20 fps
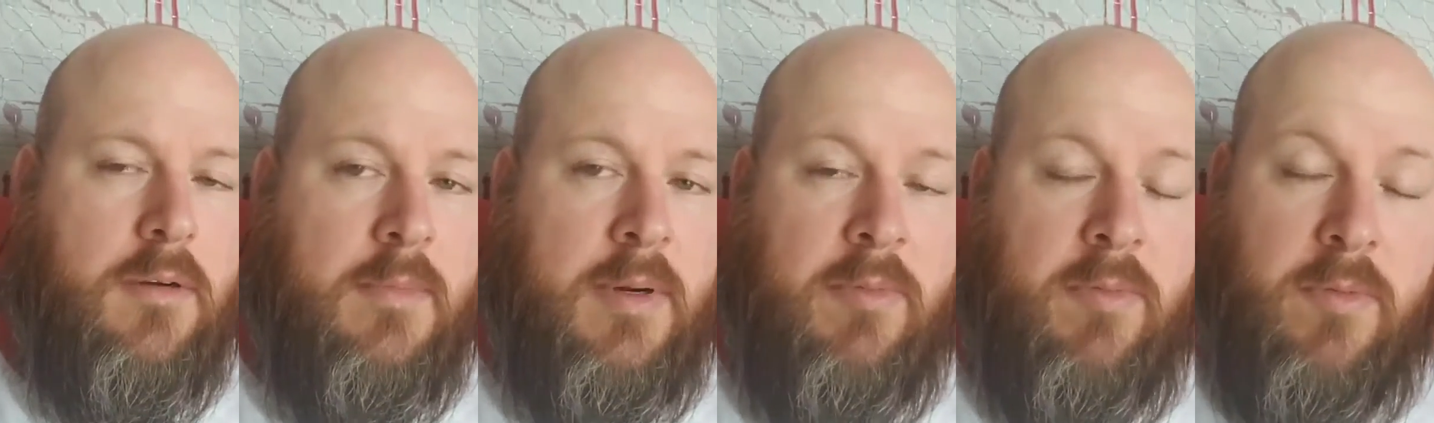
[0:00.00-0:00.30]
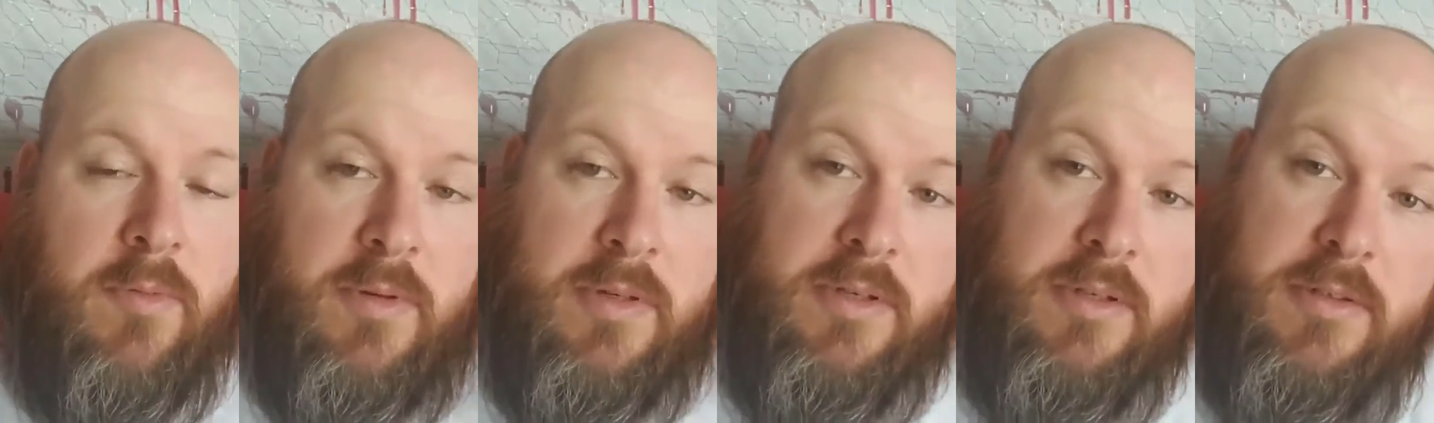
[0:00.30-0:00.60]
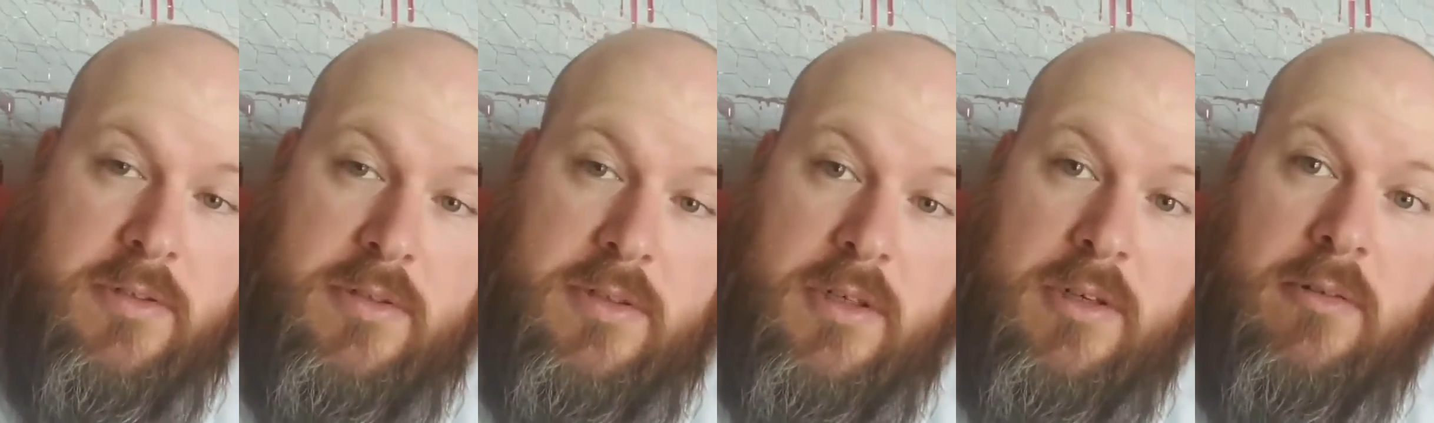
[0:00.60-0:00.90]
You remember when you
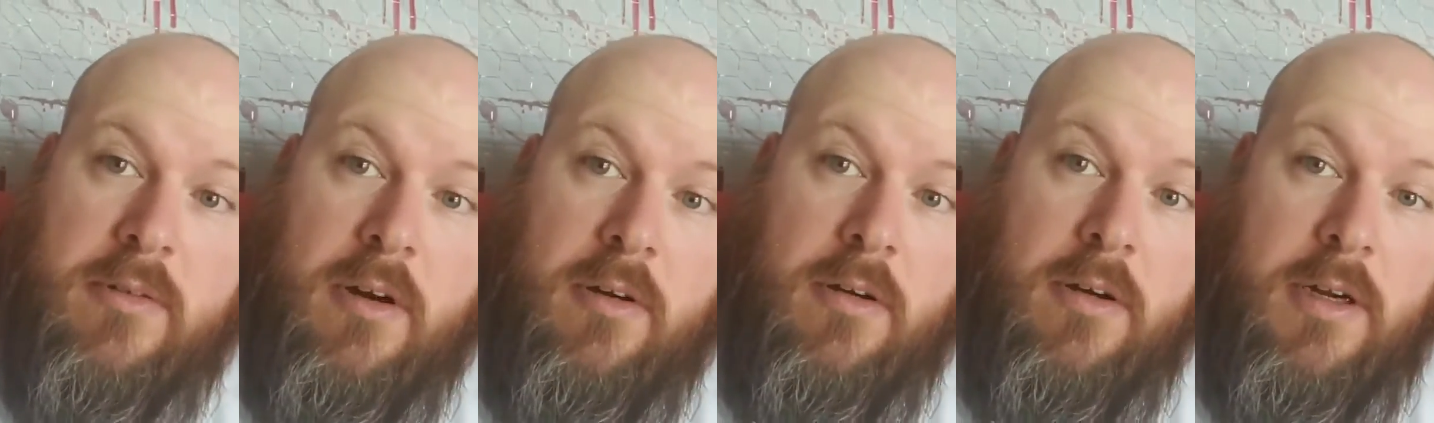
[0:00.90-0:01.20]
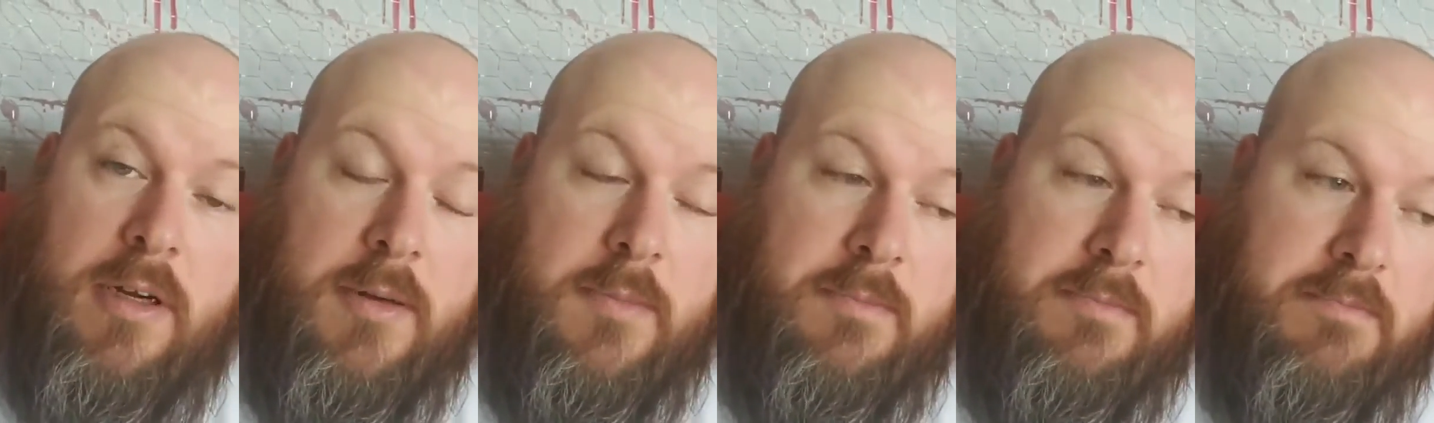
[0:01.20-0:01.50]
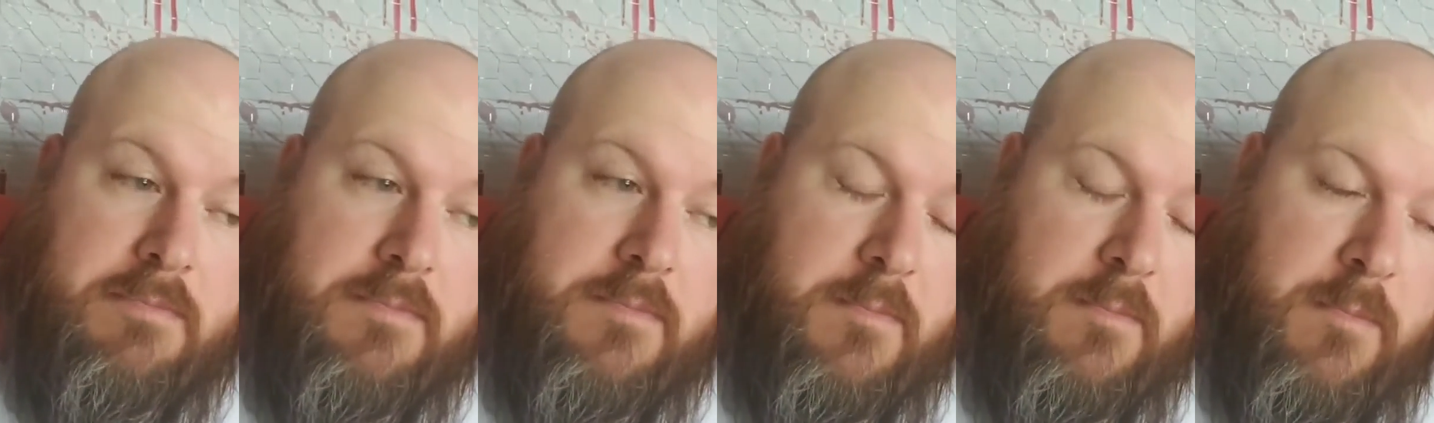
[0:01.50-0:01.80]
used to grow up,
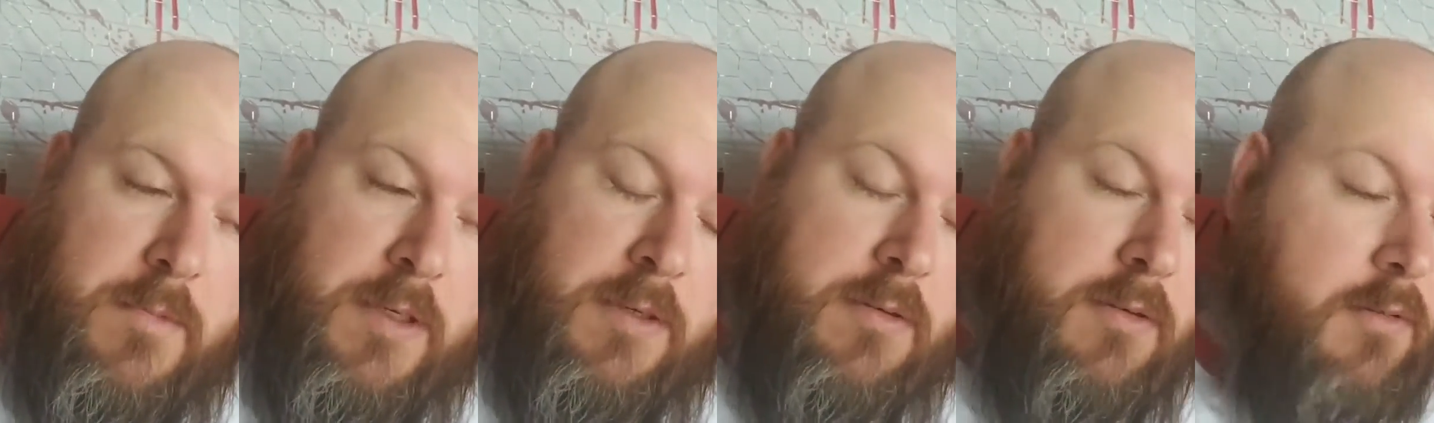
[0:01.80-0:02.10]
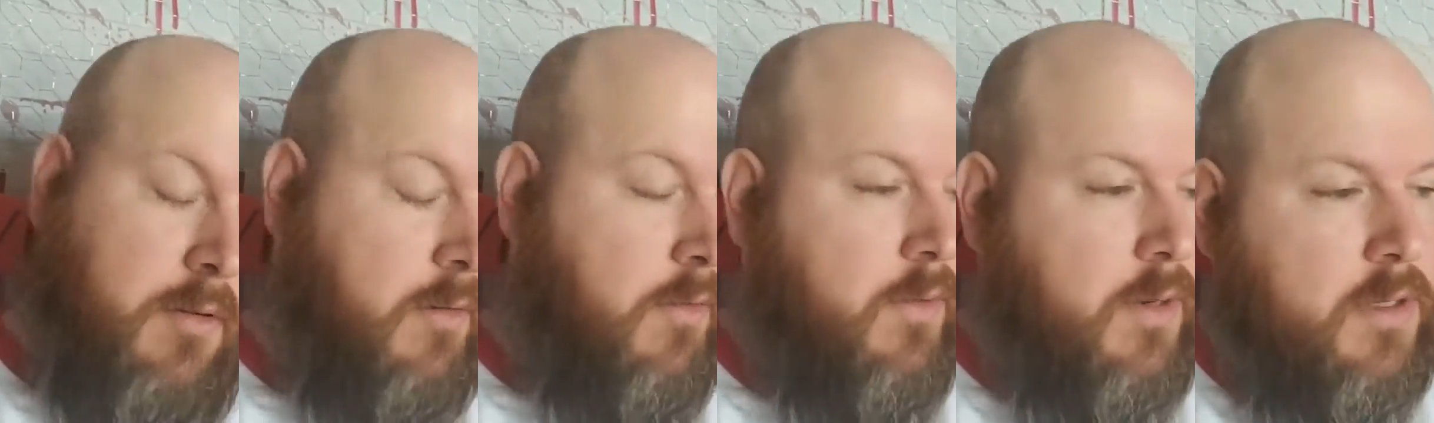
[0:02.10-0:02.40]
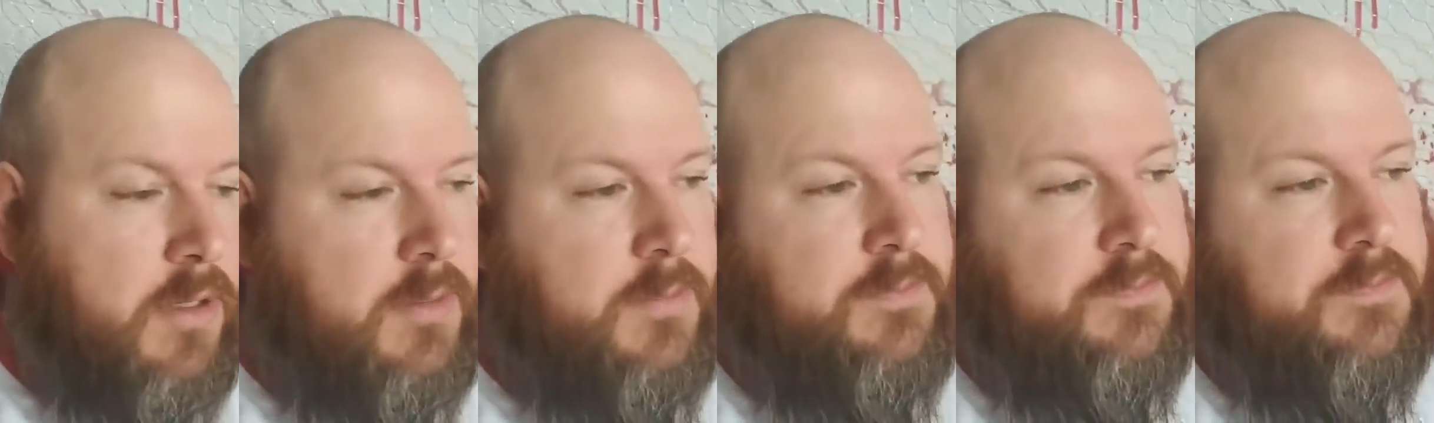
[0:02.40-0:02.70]
when you were growing
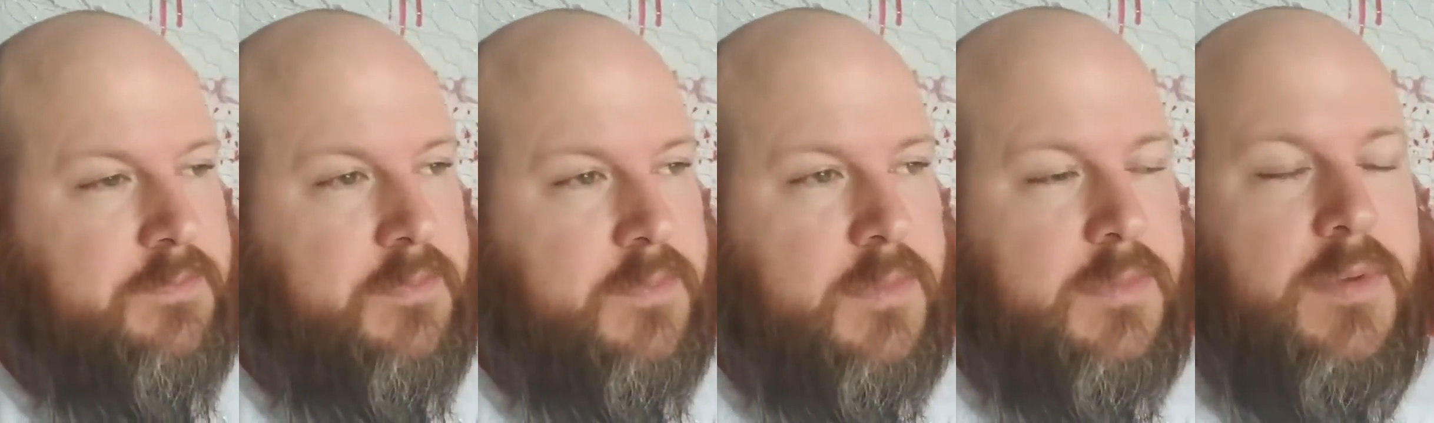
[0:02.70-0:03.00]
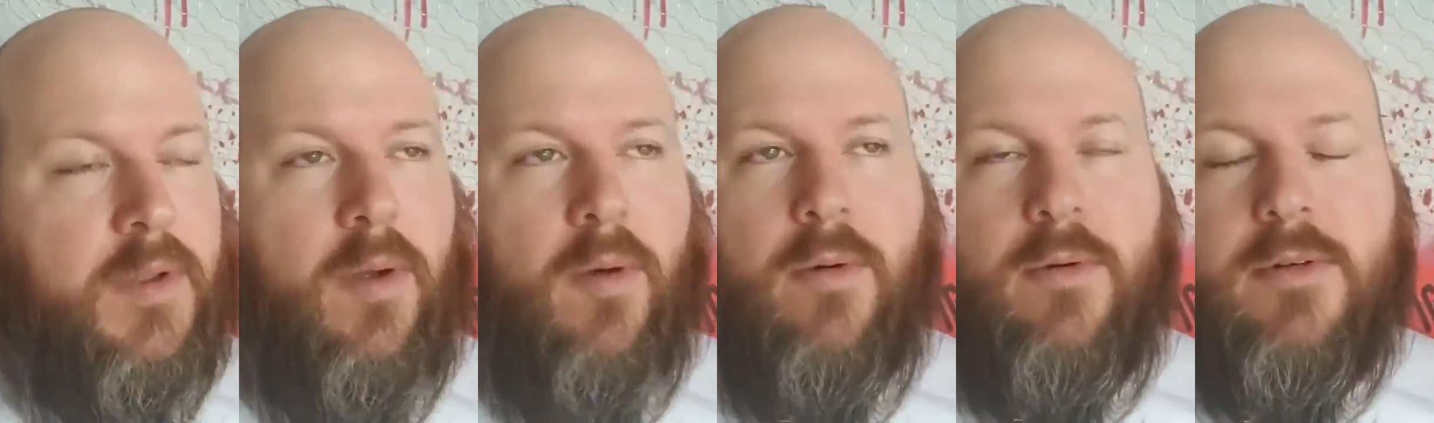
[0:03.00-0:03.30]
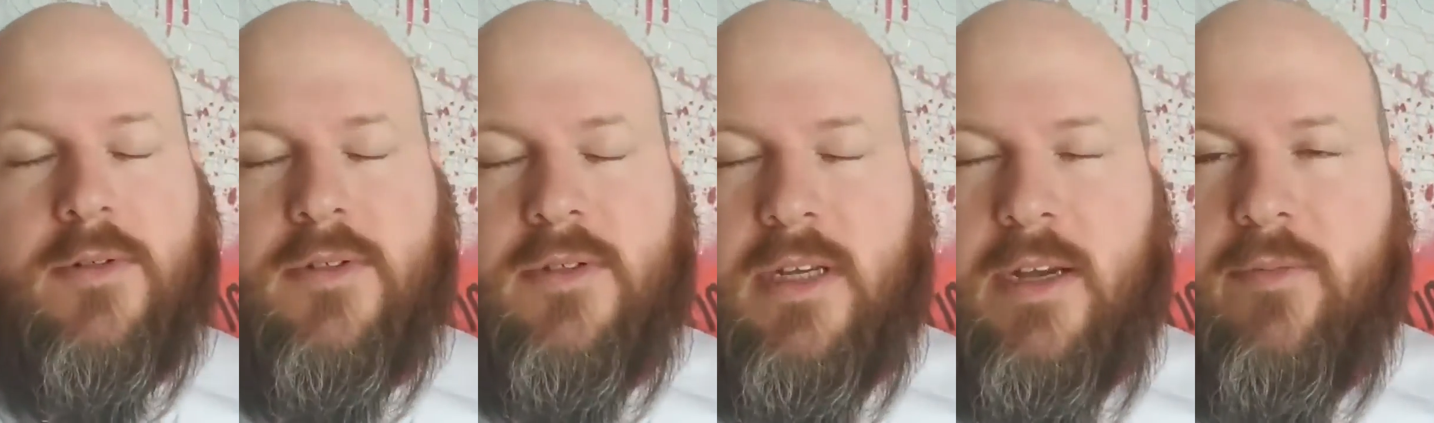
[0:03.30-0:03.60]
up, of
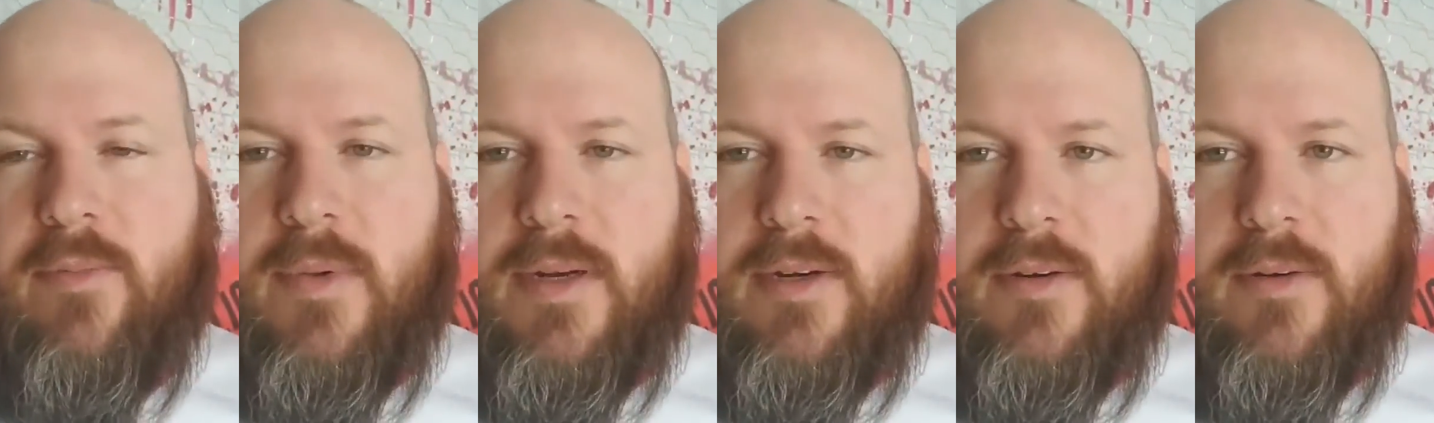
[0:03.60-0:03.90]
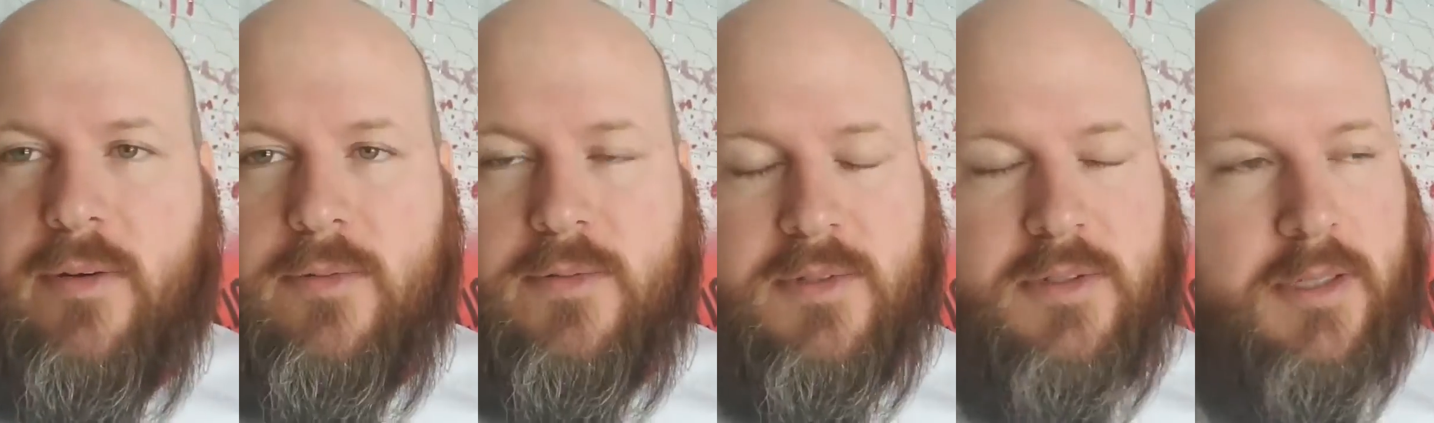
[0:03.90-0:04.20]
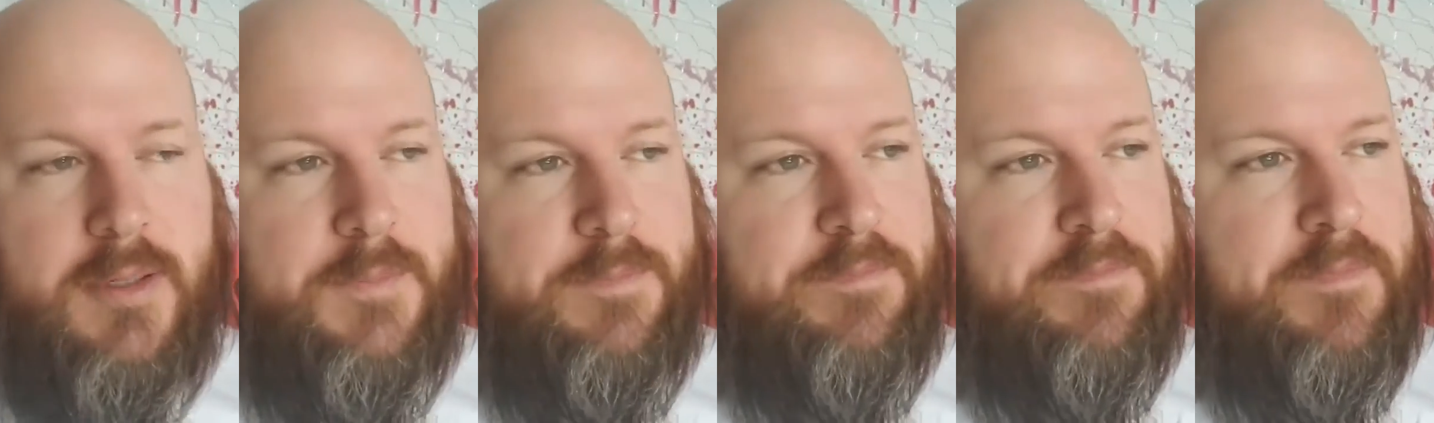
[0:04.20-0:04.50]
course, everybody grows
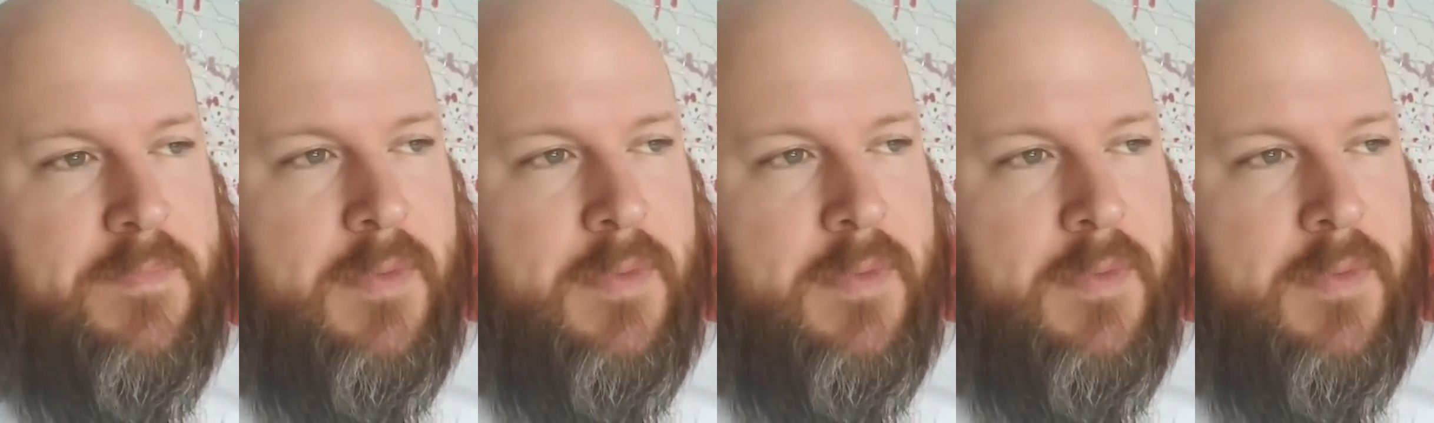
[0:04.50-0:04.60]
up.